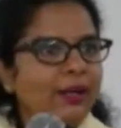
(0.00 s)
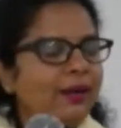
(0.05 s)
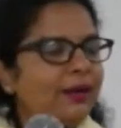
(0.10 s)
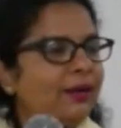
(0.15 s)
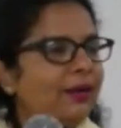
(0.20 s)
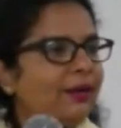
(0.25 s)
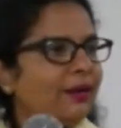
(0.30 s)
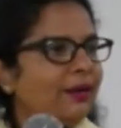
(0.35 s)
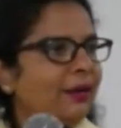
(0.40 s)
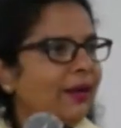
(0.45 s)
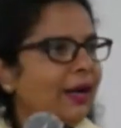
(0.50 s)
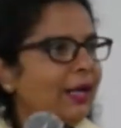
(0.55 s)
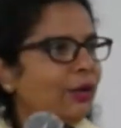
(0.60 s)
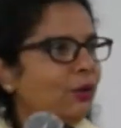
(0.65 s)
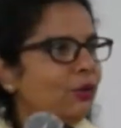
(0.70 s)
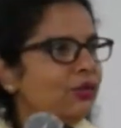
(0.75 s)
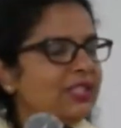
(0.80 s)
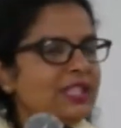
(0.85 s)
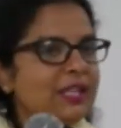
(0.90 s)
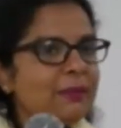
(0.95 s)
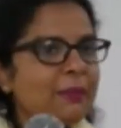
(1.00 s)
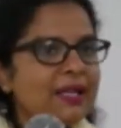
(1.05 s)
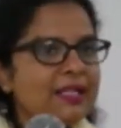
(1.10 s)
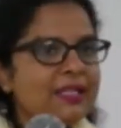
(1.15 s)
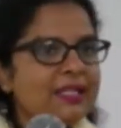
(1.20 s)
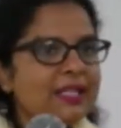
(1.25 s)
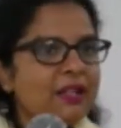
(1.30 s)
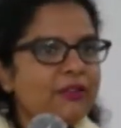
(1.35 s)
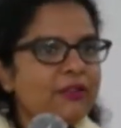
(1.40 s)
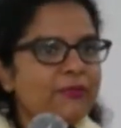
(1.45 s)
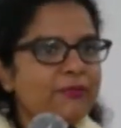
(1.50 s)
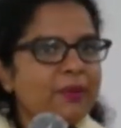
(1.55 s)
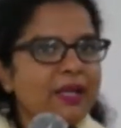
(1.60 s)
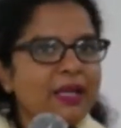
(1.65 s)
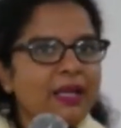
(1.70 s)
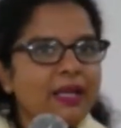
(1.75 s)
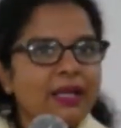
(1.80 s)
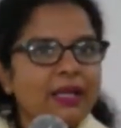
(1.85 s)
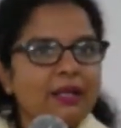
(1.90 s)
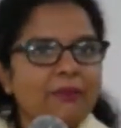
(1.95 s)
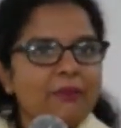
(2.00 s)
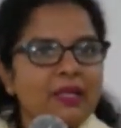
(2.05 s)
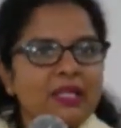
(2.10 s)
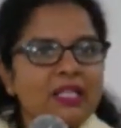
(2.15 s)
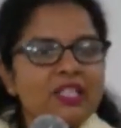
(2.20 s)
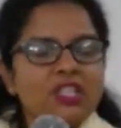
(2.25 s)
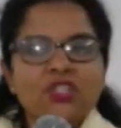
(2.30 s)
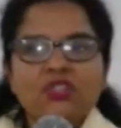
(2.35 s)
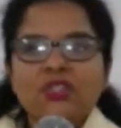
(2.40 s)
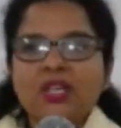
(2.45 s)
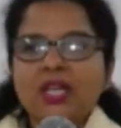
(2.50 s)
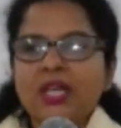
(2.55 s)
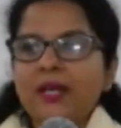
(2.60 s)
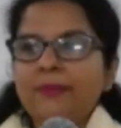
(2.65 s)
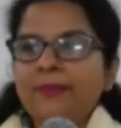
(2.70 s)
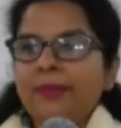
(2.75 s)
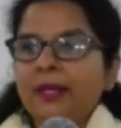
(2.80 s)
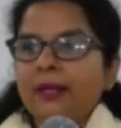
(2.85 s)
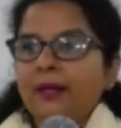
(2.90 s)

Uh, I don't see myself being in ministry.